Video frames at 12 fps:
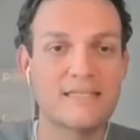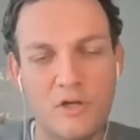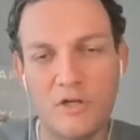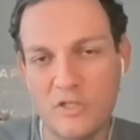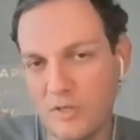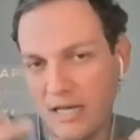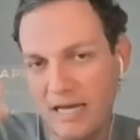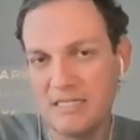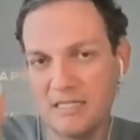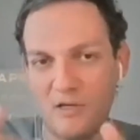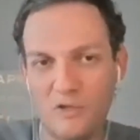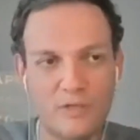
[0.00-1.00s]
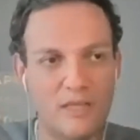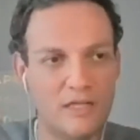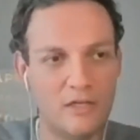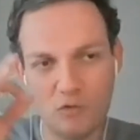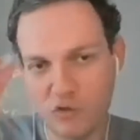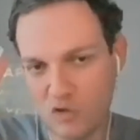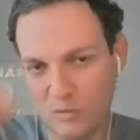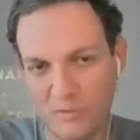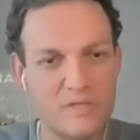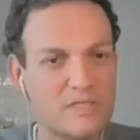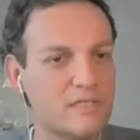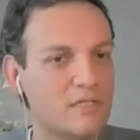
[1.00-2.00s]
because you guys are doing like consumer
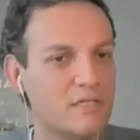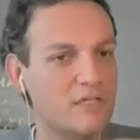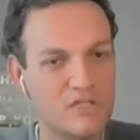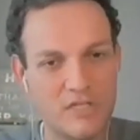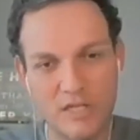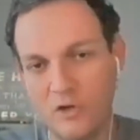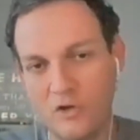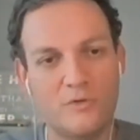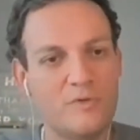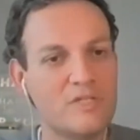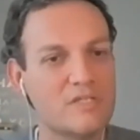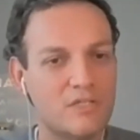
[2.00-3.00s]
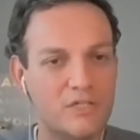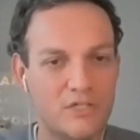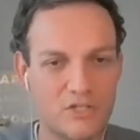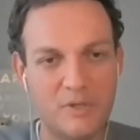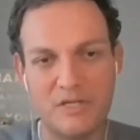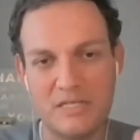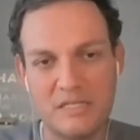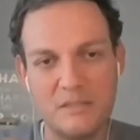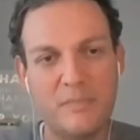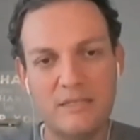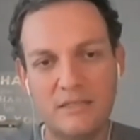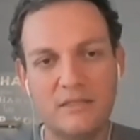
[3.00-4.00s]
research, stakeholder research,
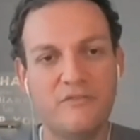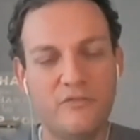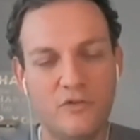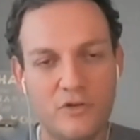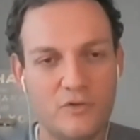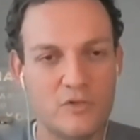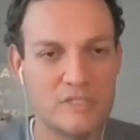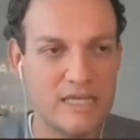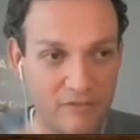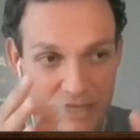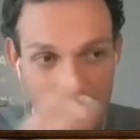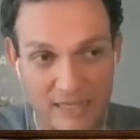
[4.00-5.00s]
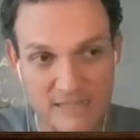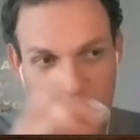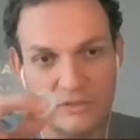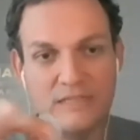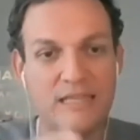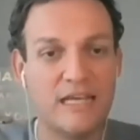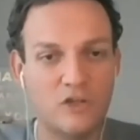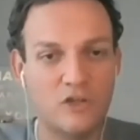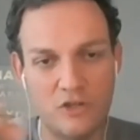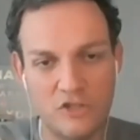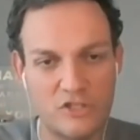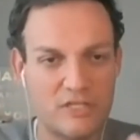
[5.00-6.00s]
participate in the forums, having access to the
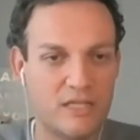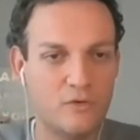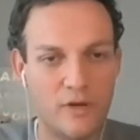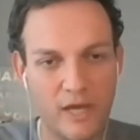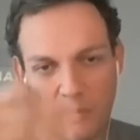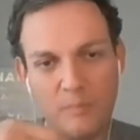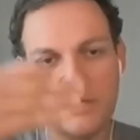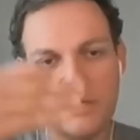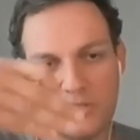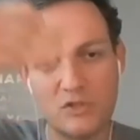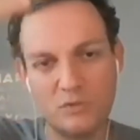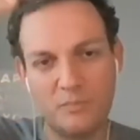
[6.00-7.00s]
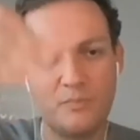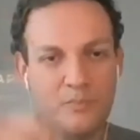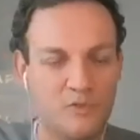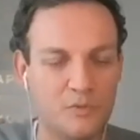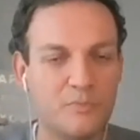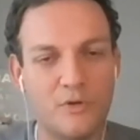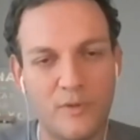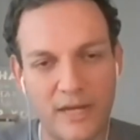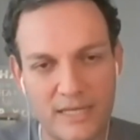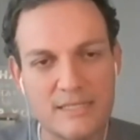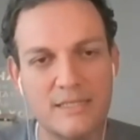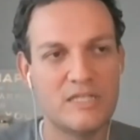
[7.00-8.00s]
technology that will help us to
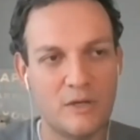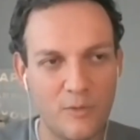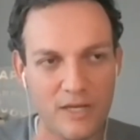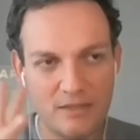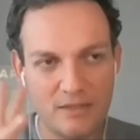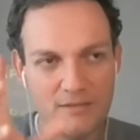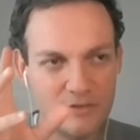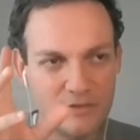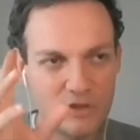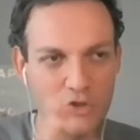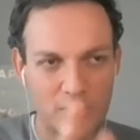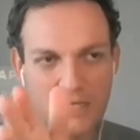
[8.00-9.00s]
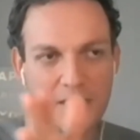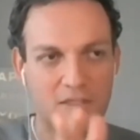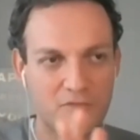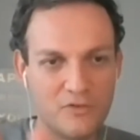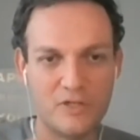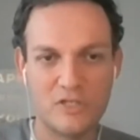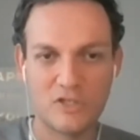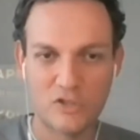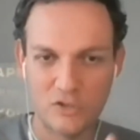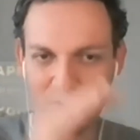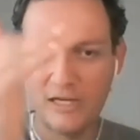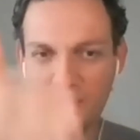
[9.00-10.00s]
progress. It's a great shortcut for us
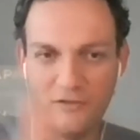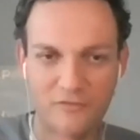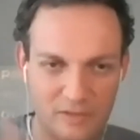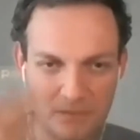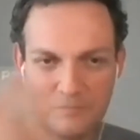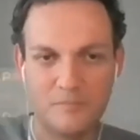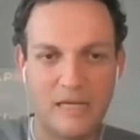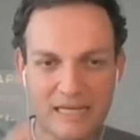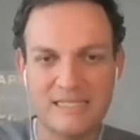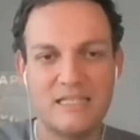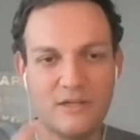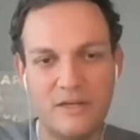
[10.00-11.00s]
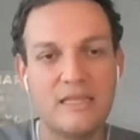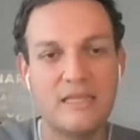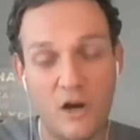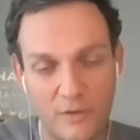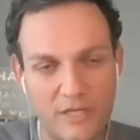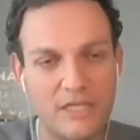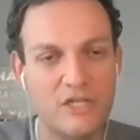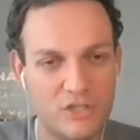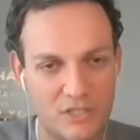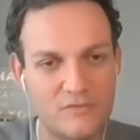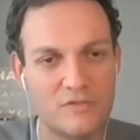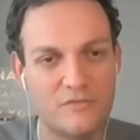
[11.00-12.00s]
to kind of accelerate our
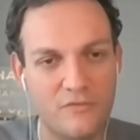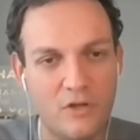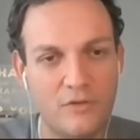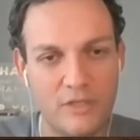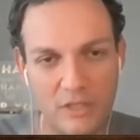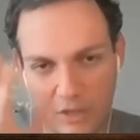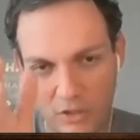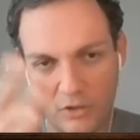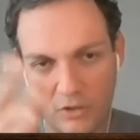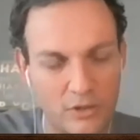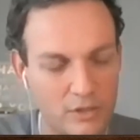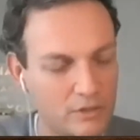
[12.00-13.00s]
initiatives following your